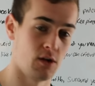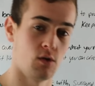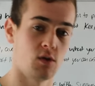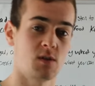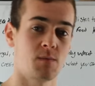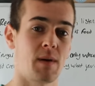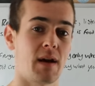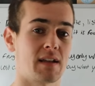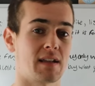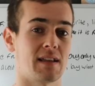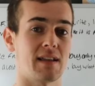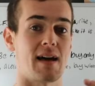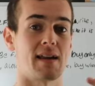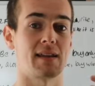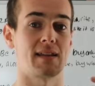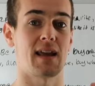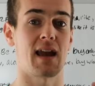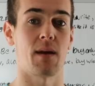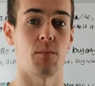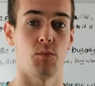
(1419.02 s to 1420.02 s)
and you spent a
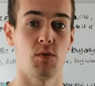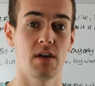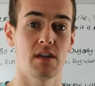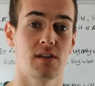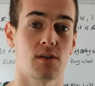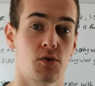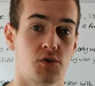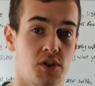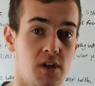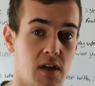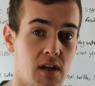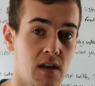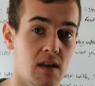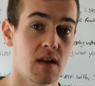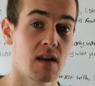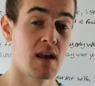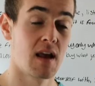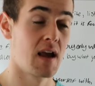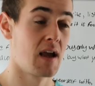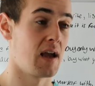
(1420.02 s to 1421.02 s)
lot of time researching
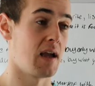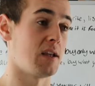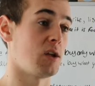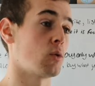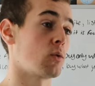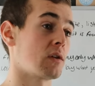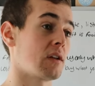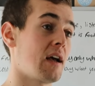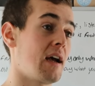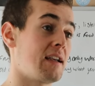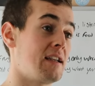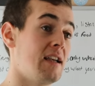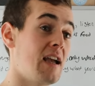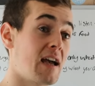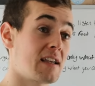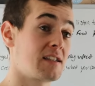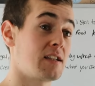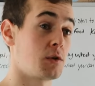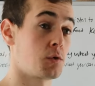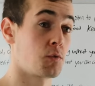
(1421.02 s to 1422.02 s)
it and you were like,
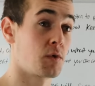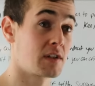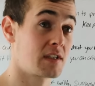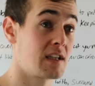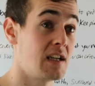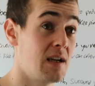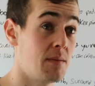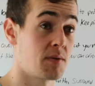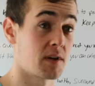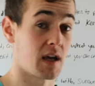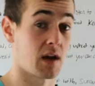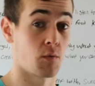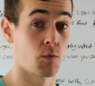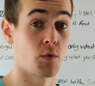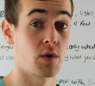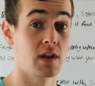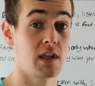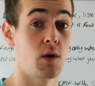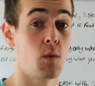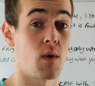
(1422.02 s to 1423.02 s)
yes, it's risky, but I
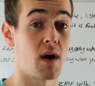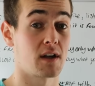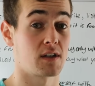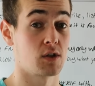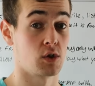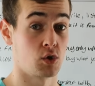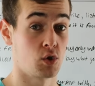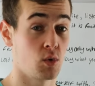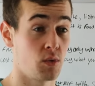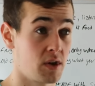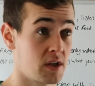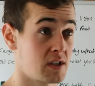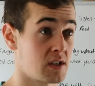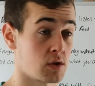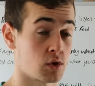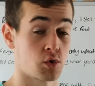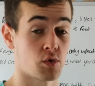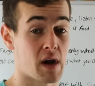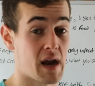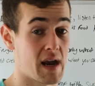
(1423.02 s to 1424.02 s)
really want to do
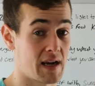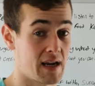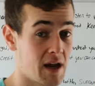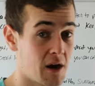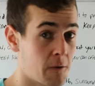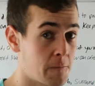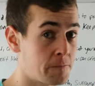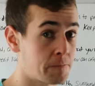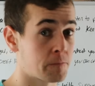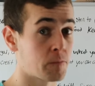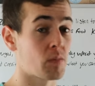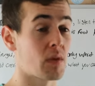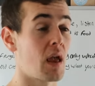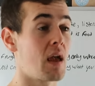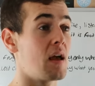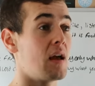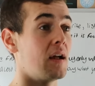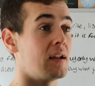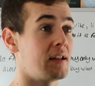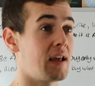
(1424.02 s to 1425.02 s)
this and try it out,
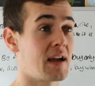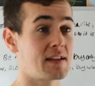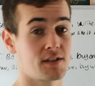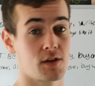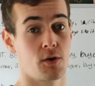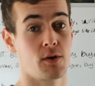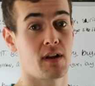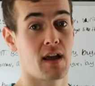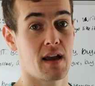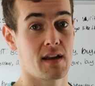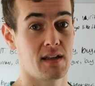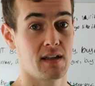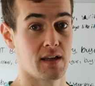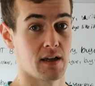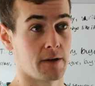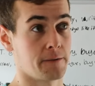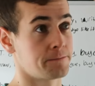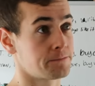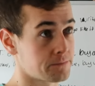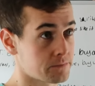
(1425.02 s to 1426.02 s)
that's a good
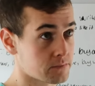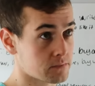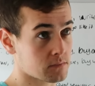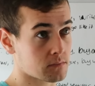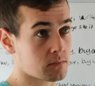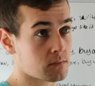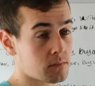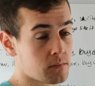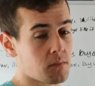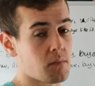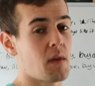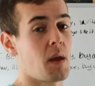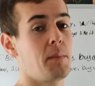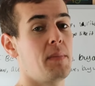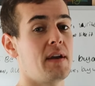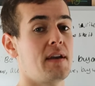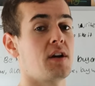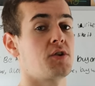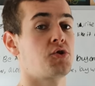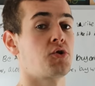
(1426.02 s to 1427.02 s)
idea
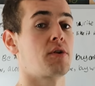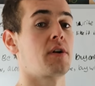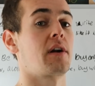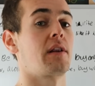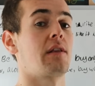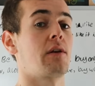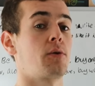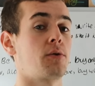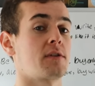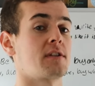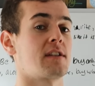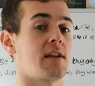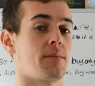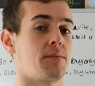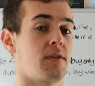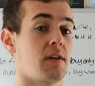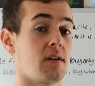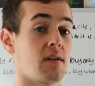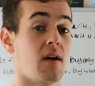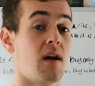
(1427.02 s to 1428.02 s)
because you're going to learn
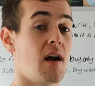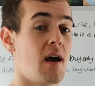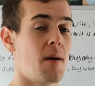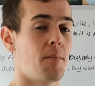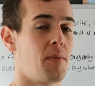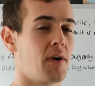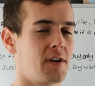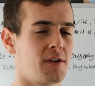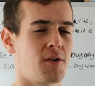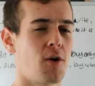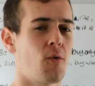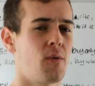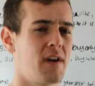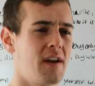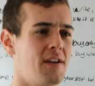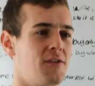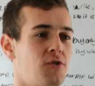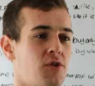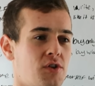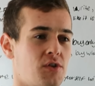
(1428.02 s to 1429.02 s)
something. But
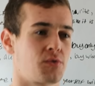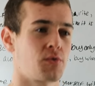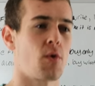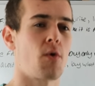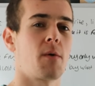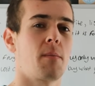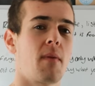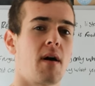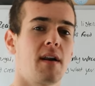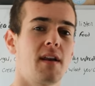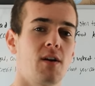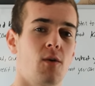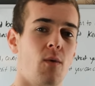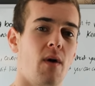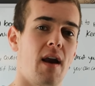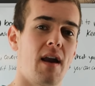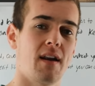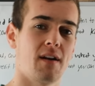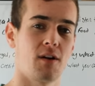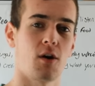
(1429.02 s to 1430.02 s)
going and just throwing money
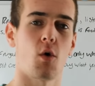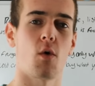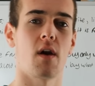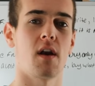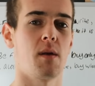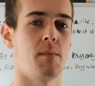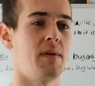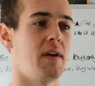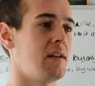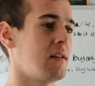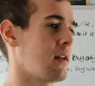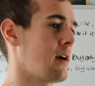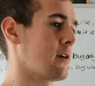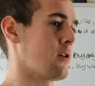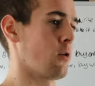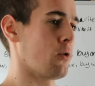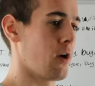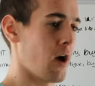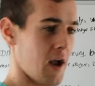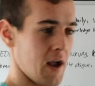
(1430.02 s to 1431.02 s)
away and going and being
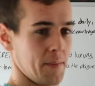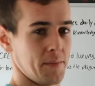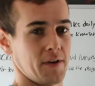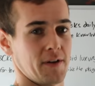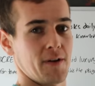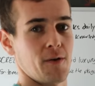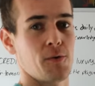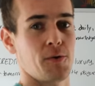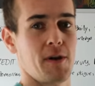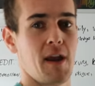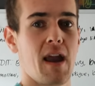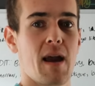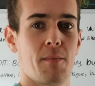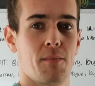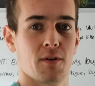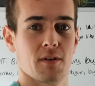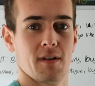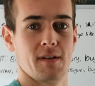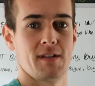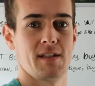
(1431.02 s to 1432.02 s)
like, okay, I'm going to go
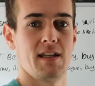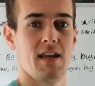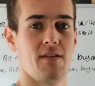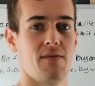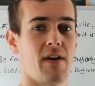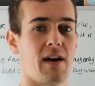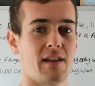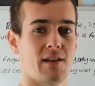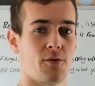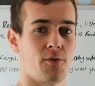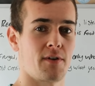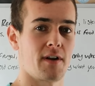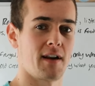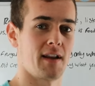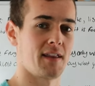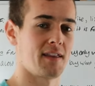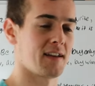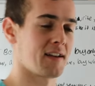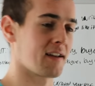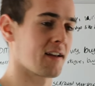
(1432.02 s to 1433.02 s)
gamble and see if I learn
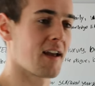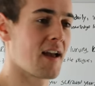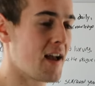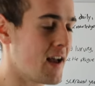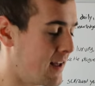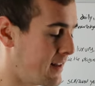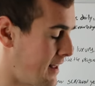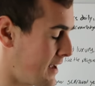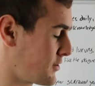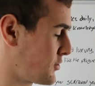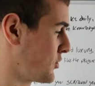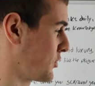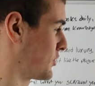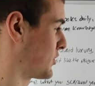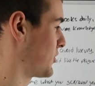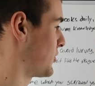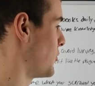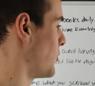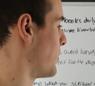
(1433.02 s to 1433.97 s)
anything, that's just